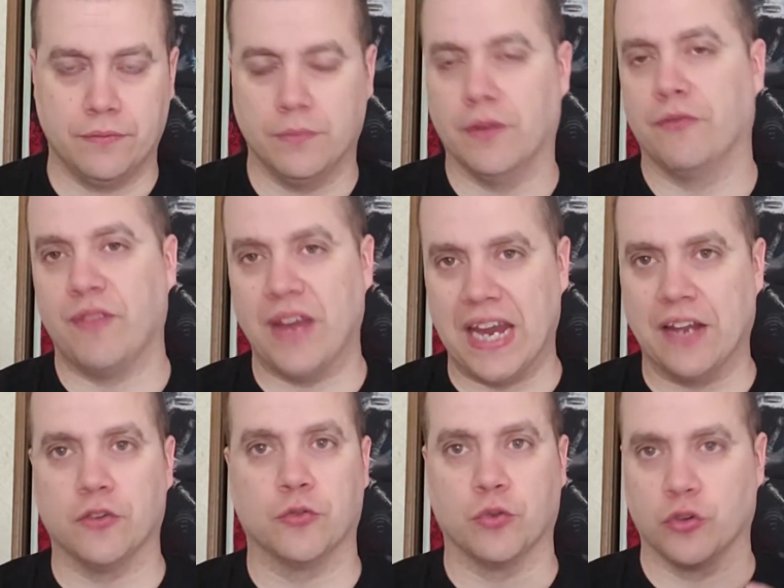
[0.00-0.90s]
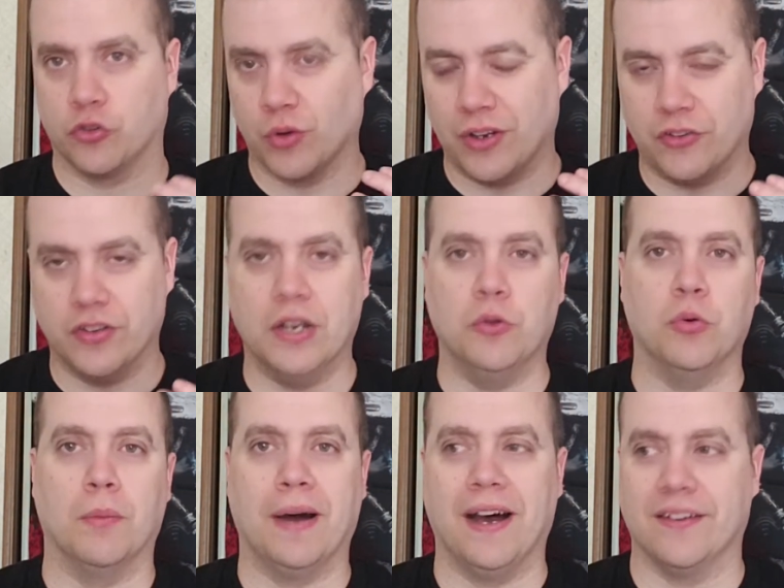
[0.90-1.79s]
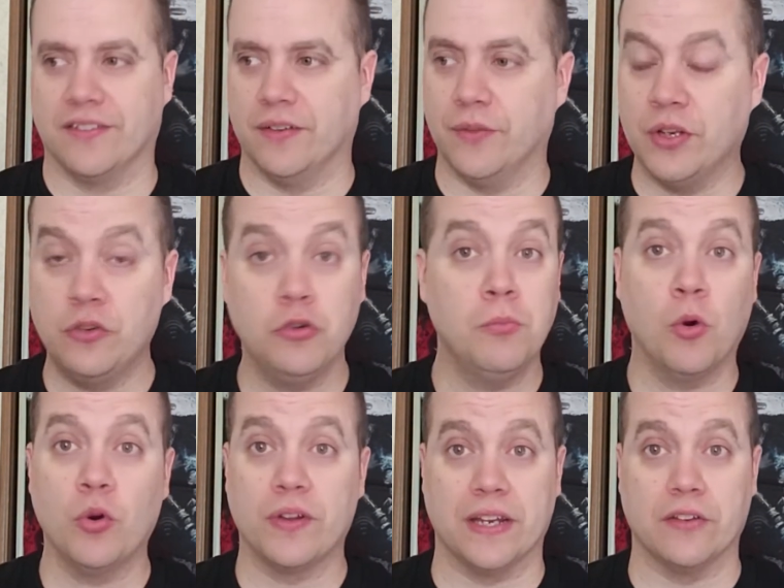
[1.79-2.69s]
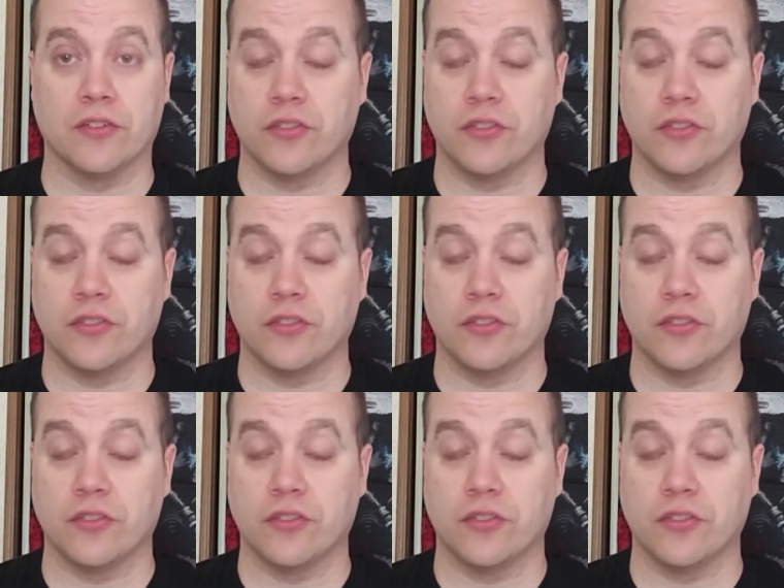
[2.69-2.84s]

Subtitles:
The fans' frustration into a positive and do more of these.